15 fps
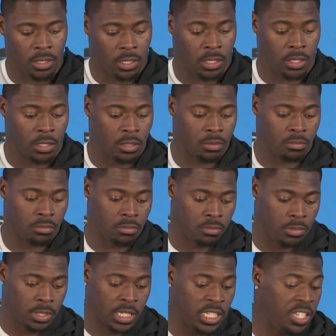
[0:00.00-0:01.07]
and
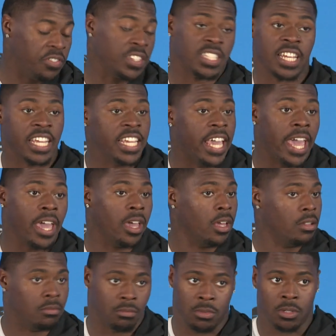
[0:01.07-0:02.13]
the defense that he had,
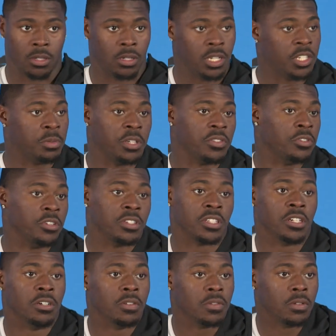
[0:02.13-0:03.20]
you know, it speaks for
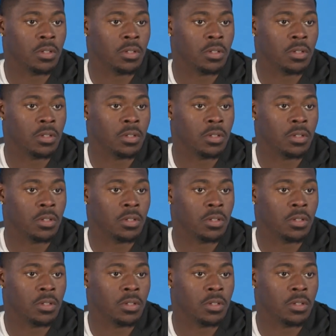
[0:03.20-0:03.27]
itself.